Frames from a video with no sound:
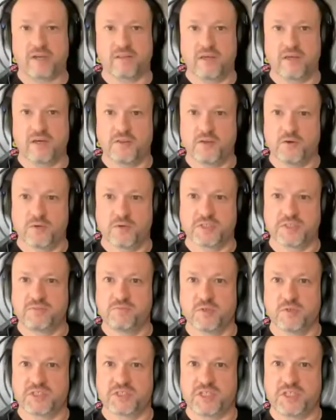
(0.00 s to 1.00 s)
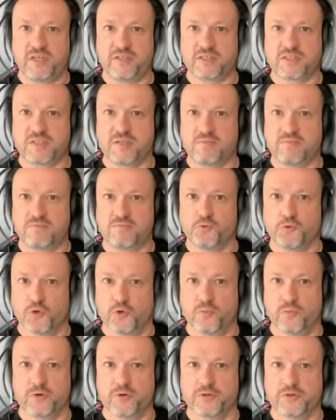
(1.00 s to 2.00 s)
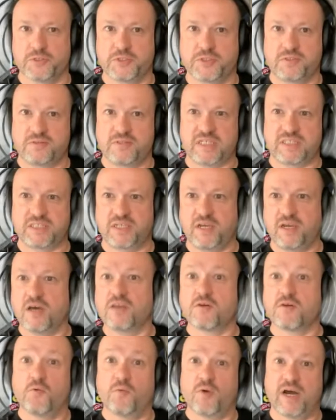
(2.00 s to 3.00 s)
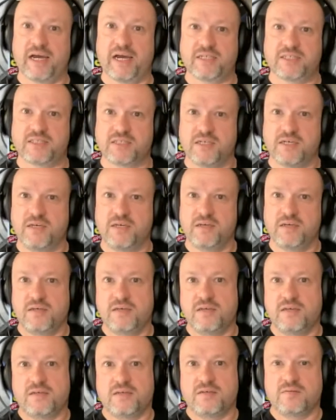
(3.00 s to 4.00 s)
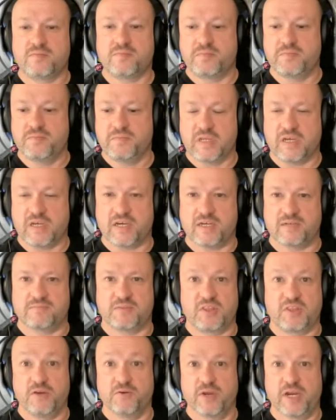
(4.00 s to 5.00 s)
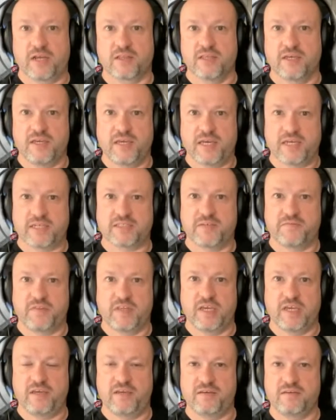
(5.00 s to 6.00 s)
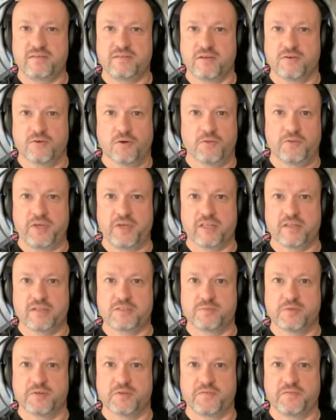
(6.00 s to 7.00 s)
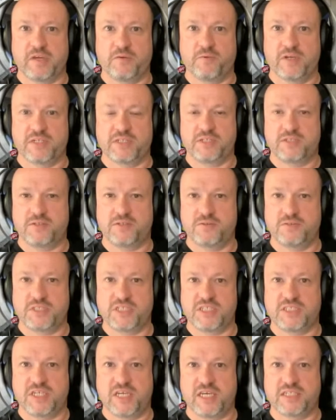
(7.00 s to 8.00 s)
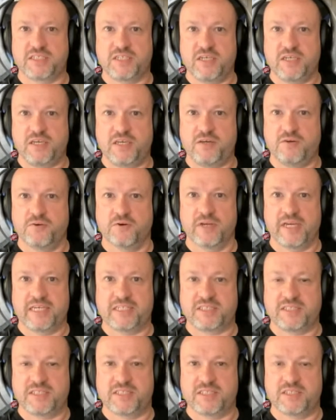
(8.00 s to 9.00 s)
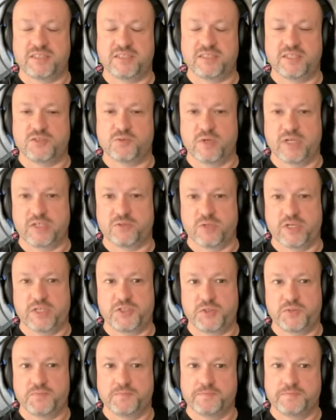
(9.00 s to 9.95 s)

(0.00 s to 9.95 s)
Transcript: although we're seeing some rumors that say otherwise, theoretically, yes, if they're only eligible if they went to CCSE or SDCC 2022.